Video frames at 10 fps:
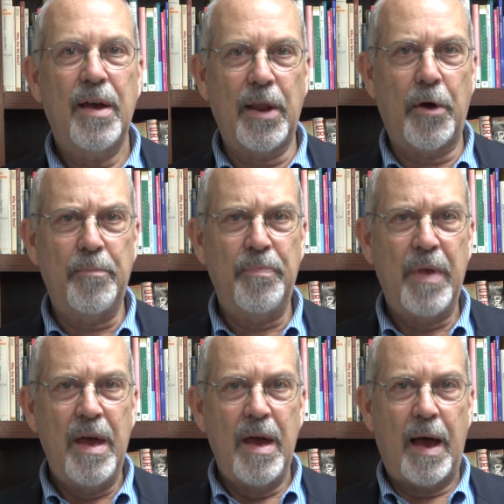Hello,
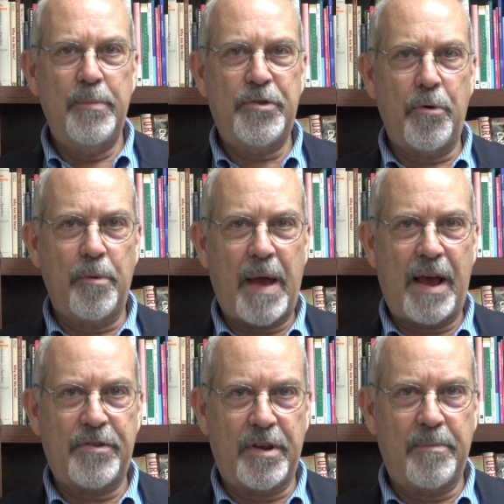I'm Stuart
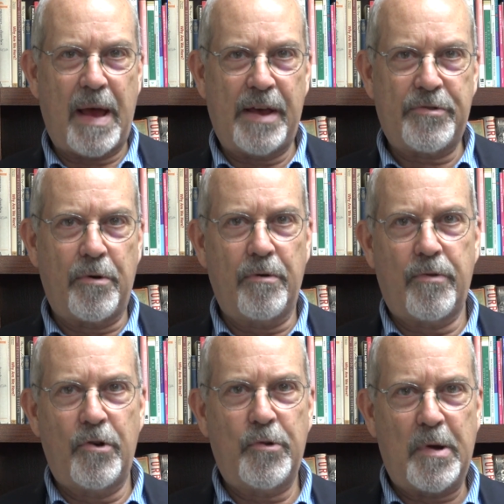Baskin, pastor of
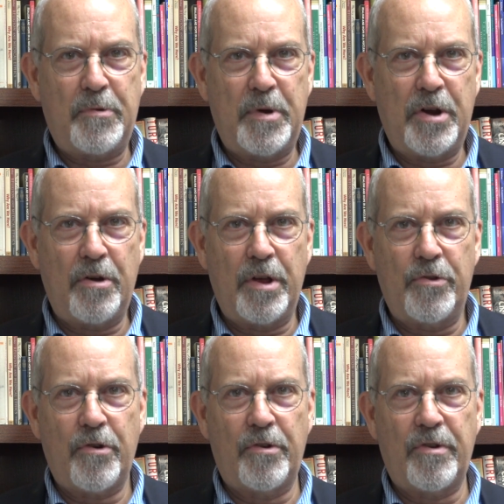First
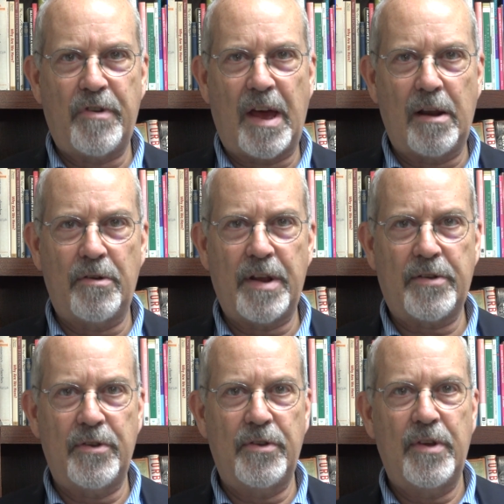Presbyterian Church of Tyler,
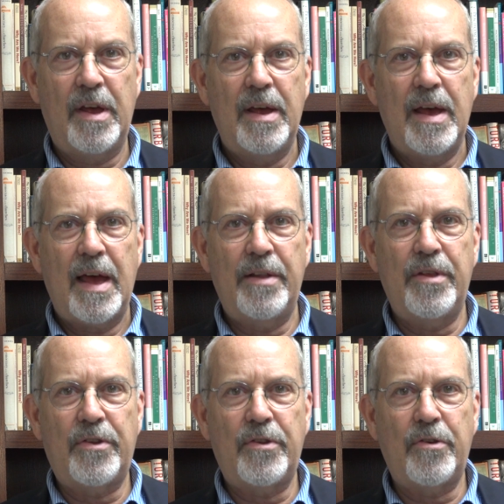Texas, and
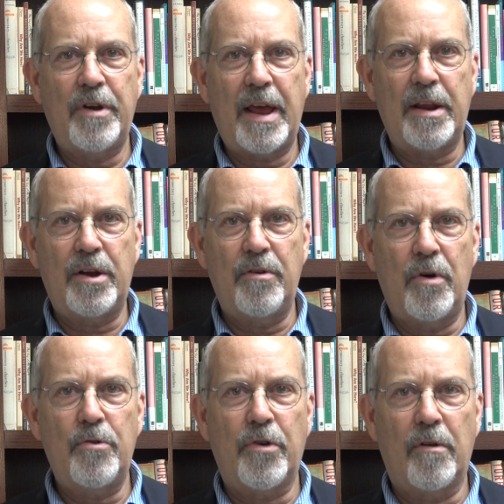this is your daily
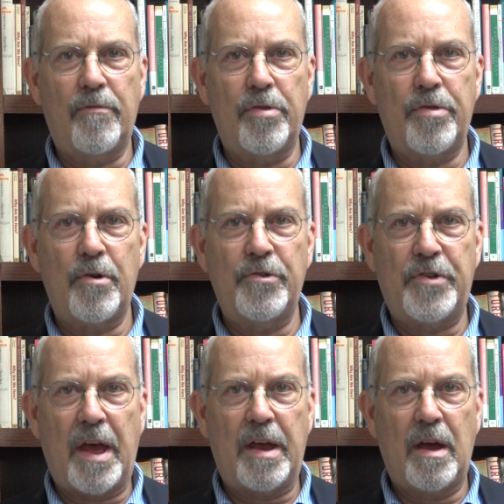devotional for
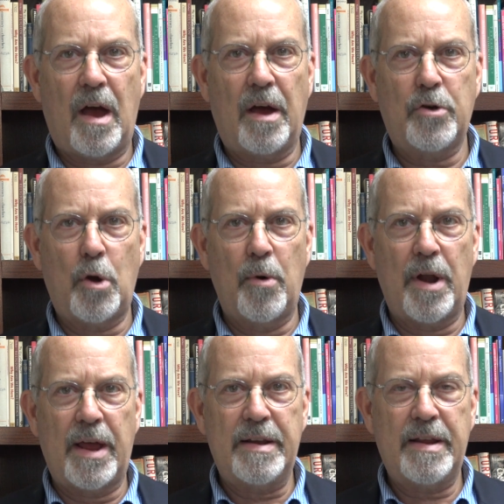Thursday, October
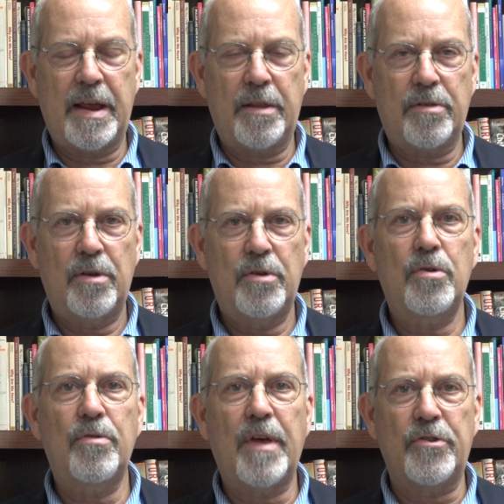19th,
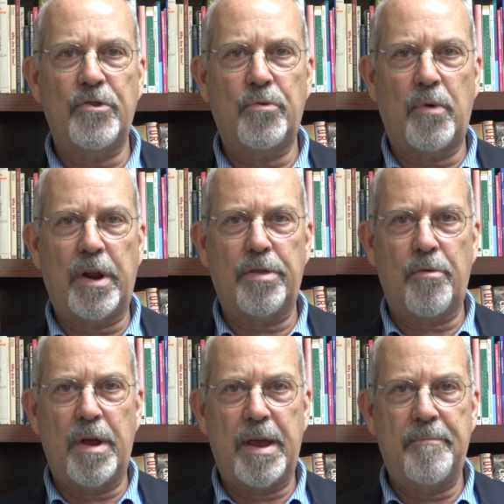
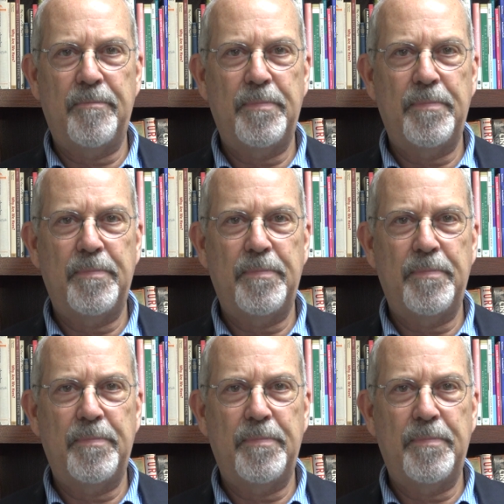2023.